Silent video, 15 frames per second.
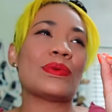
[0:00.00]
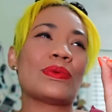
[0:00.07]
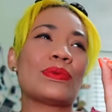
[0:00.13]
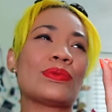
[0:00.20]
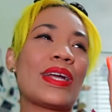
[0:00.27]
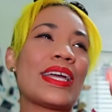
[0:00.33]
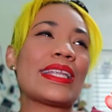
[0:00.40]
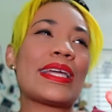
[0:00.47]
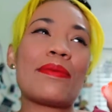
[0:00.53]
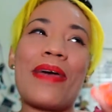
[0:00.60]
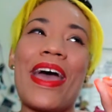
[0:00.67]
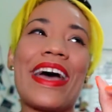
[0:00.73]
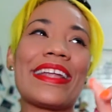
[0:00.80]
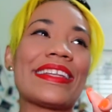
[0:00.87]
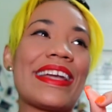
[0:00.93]
really
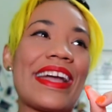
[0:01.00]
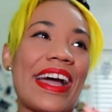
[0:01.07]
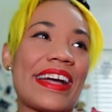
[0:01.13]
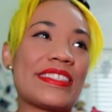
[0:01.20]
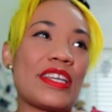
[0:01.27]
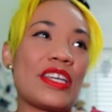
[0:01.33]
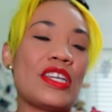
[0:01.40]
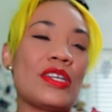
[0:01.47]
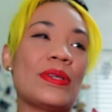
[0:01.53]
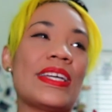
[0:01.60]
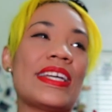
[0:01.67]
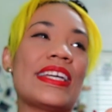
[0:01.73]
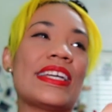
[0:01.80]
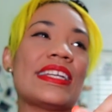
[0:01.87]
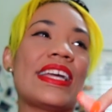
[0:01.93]
badly
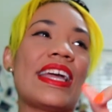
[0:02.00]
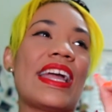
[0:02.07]
executed.